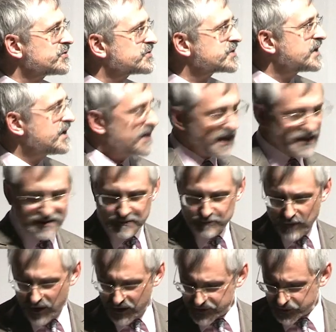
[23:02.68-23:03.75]
Jones at
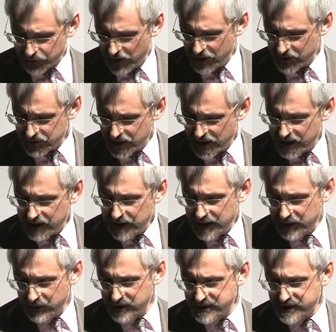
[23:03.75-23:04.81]
St. Mark's Road.
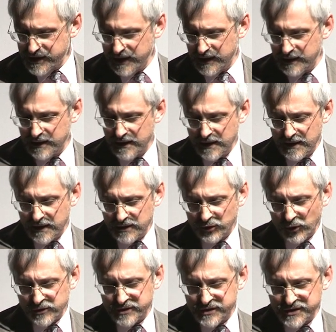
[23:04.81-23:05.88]
Here is the
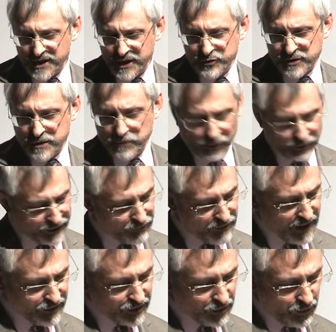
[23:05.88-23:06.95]
doctor's surgery
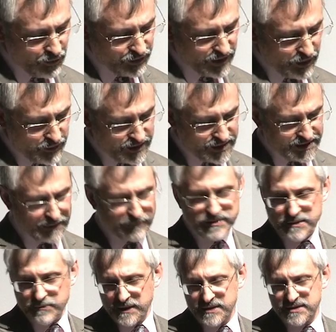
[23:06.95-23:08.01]
building round the corner, which
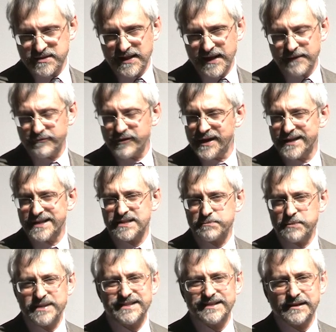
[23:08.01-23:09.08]
seems to me to take fairly
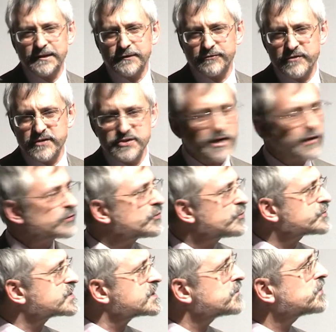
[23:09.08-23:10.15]
explicitly from the Gerald
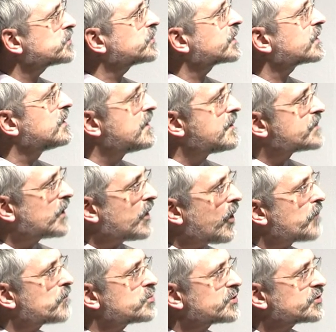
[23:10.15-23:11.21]
Horsley building
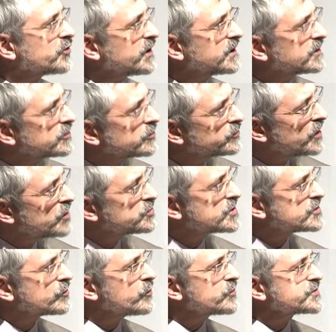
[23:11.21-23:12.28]
on Brook Green. And you'll
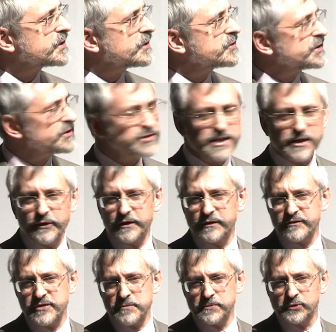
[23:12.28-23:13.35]
notice also the
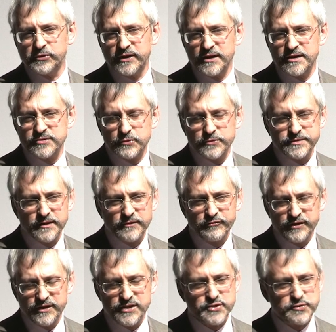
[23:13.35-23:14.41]
interior of the building is also
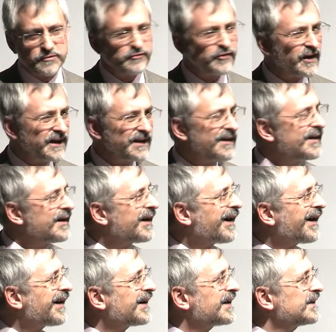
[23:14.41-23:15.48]
finished to a very
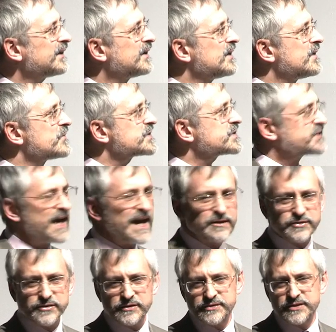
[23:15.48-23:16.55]
high
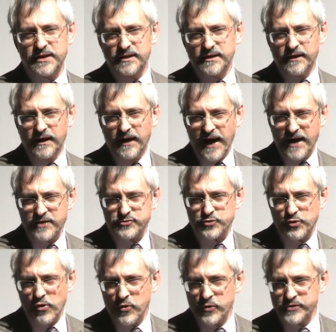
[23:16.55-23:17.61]
standard and
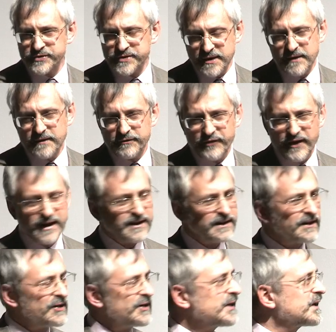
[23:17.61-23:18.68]
draws
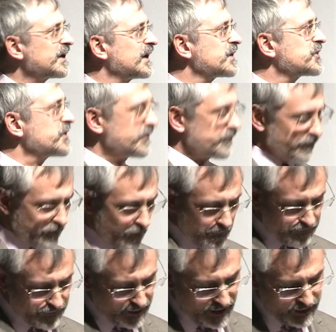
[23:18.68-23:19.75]
fairly clearly, I think,
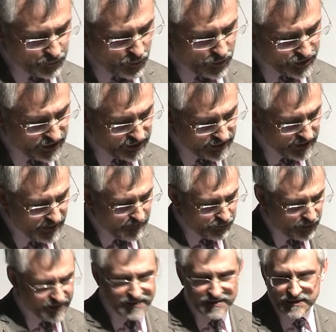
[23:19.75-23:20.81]
from Edwardian
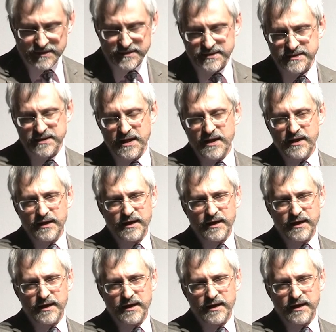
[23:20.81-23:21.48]
precedents.